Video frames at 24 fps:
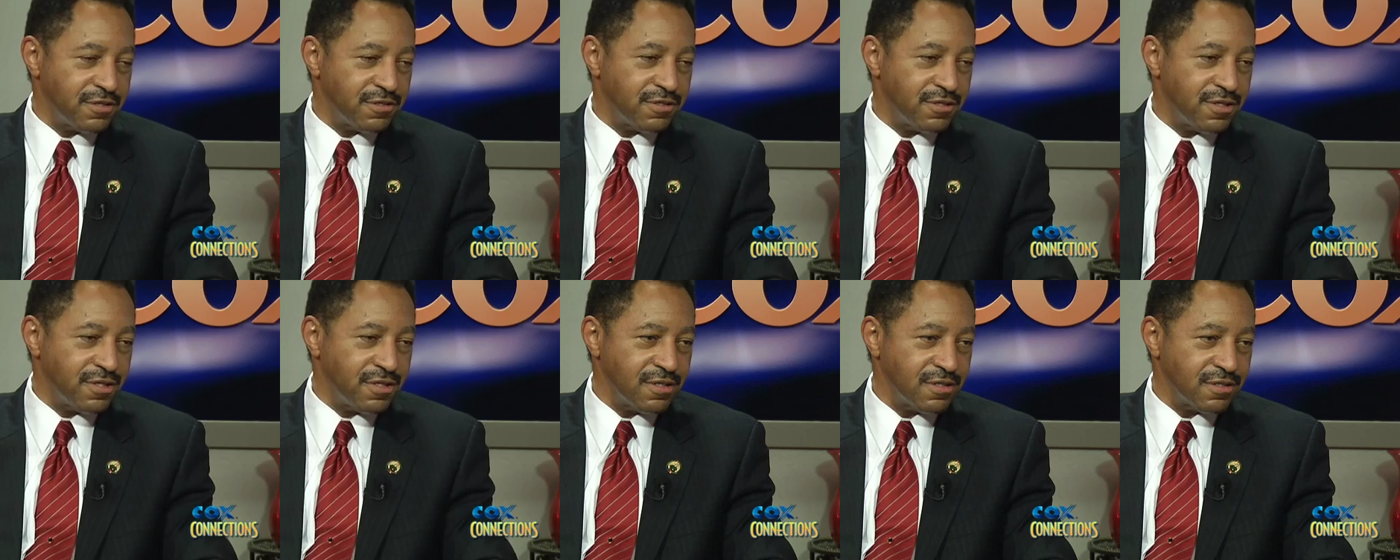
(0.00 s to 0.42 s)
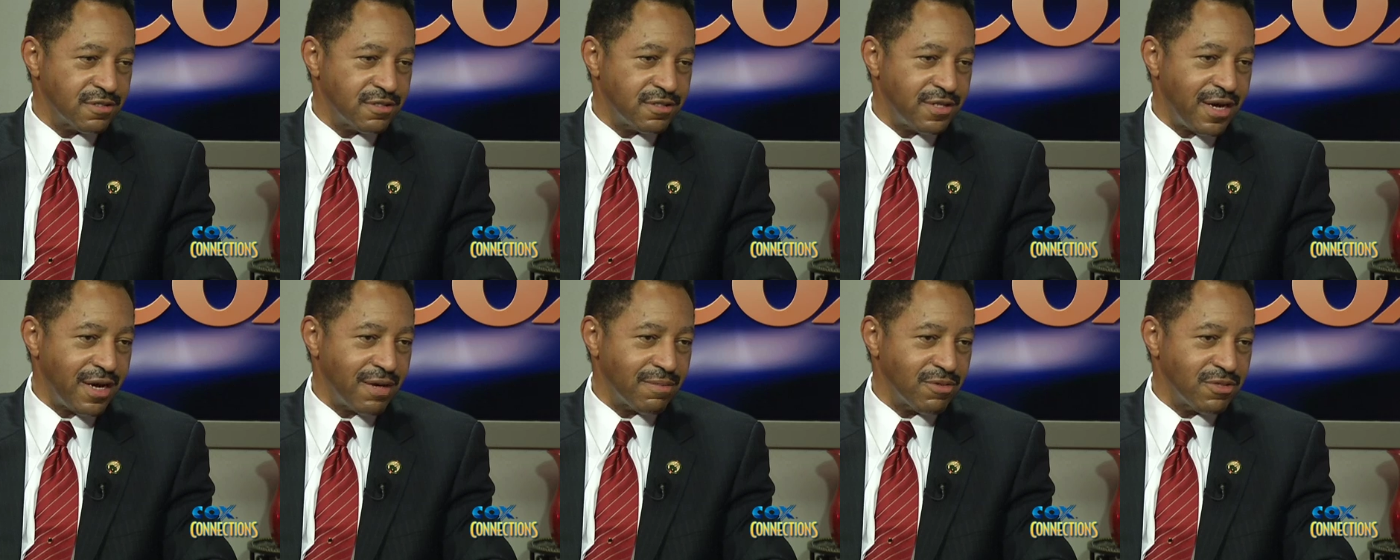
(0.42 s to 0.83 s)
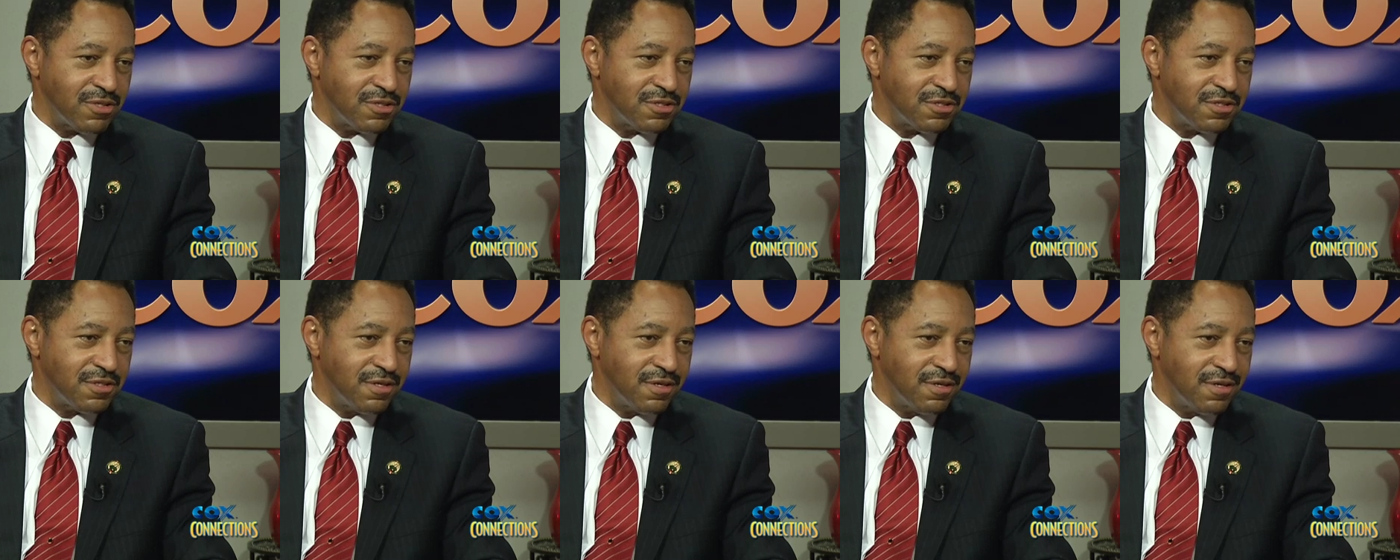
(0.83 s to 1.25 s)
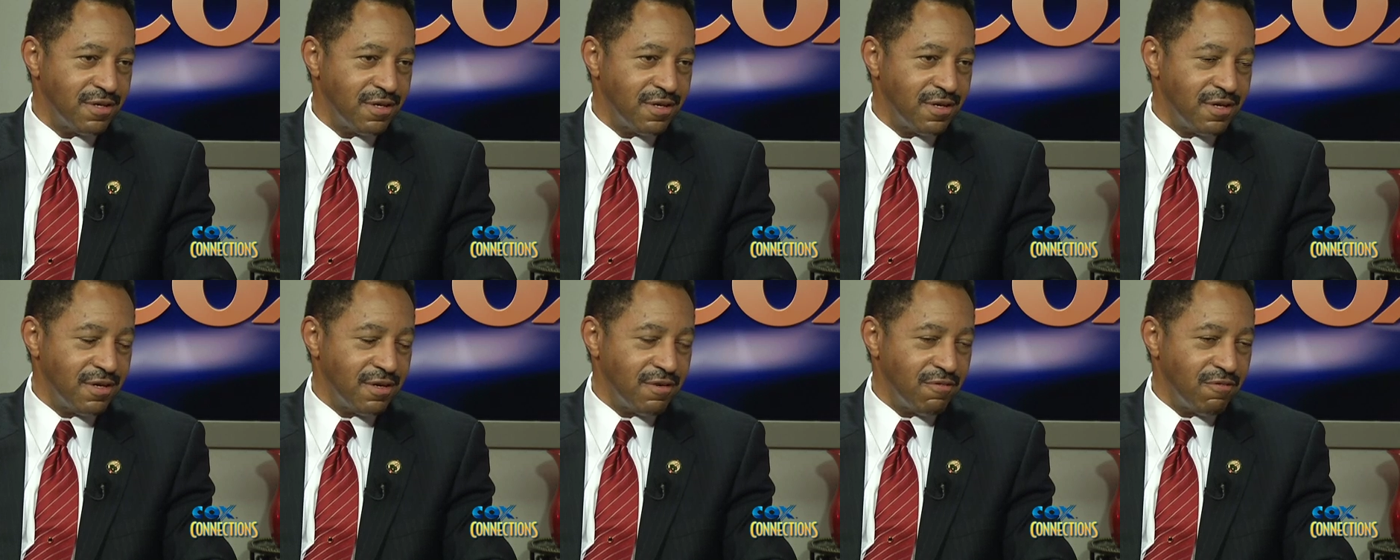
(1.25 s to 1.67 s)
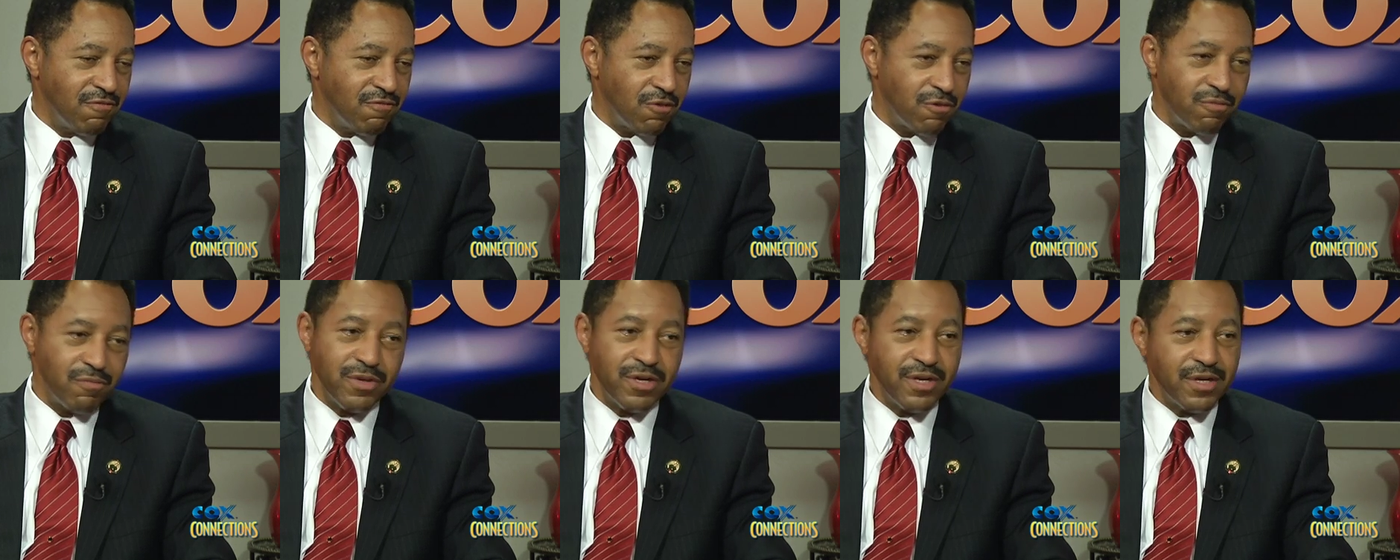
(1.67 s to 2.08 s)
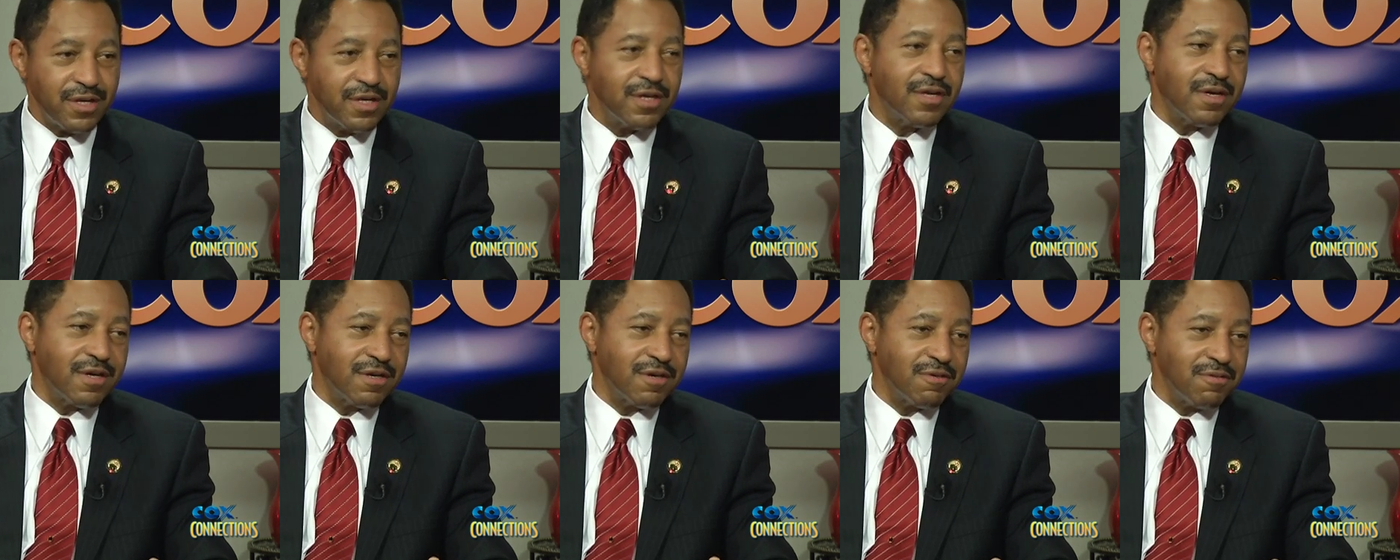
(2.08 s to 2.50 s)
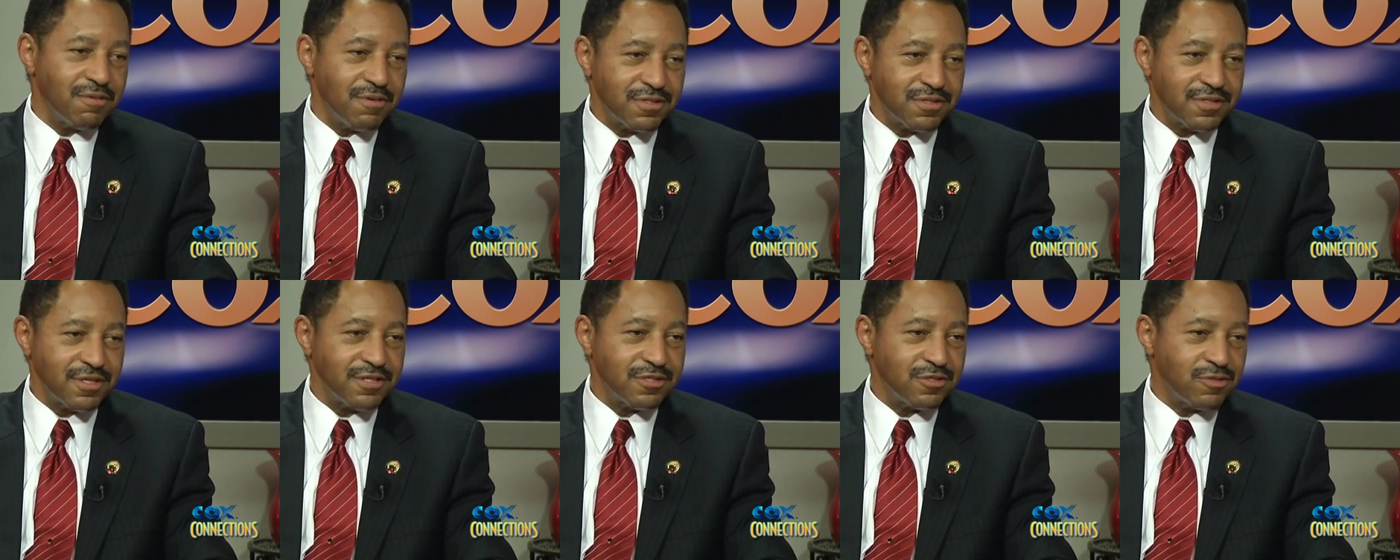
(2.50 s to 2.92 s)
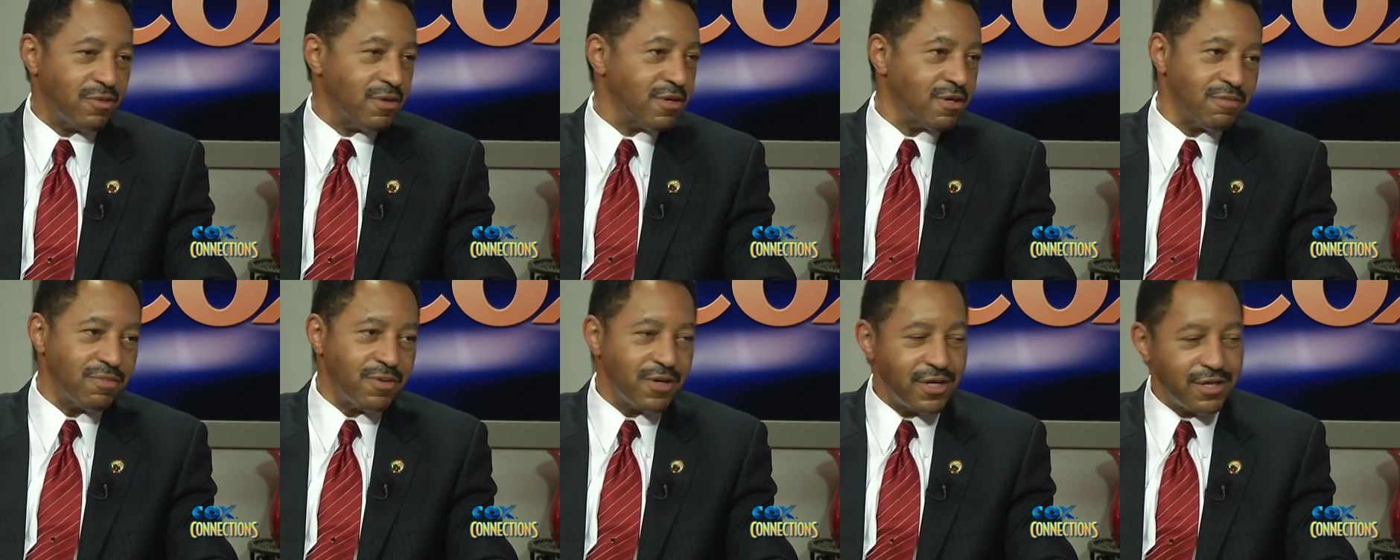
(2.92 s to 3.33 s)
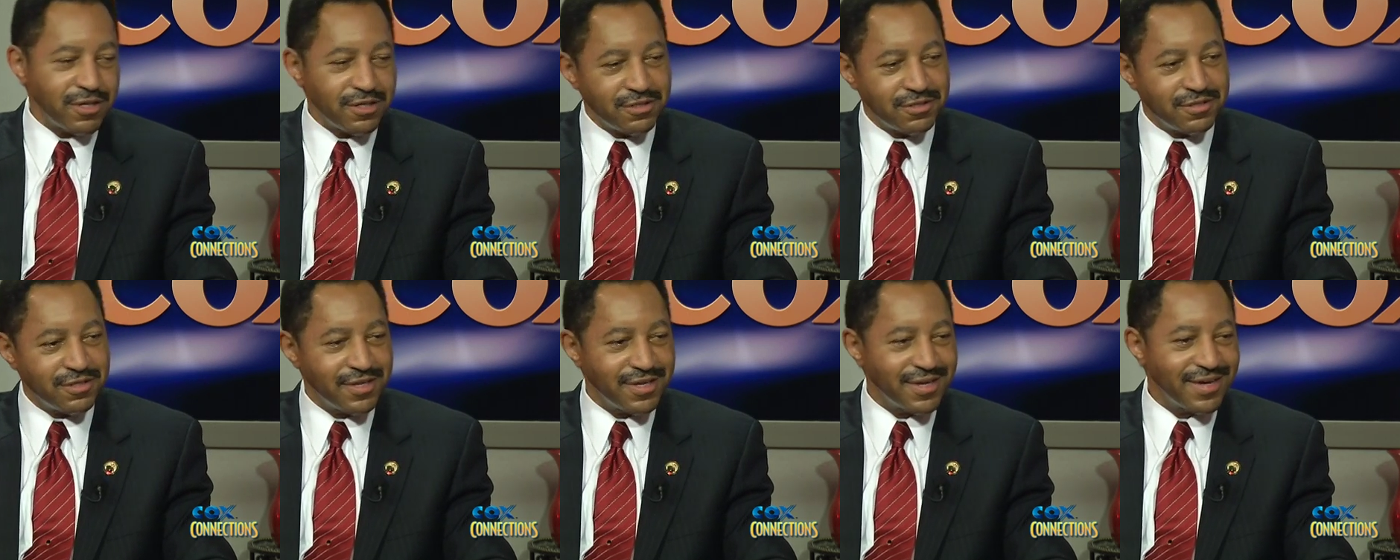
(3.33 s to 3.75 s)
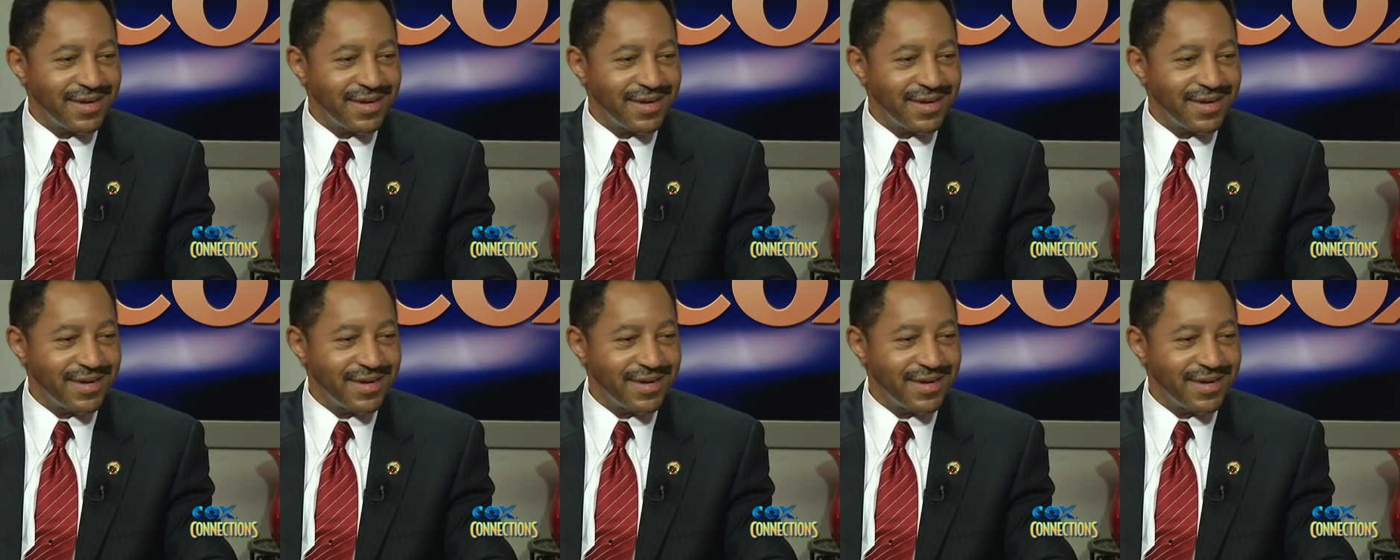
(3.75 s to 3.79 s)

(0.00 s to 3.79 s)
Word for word: she established for me was a Twitter page.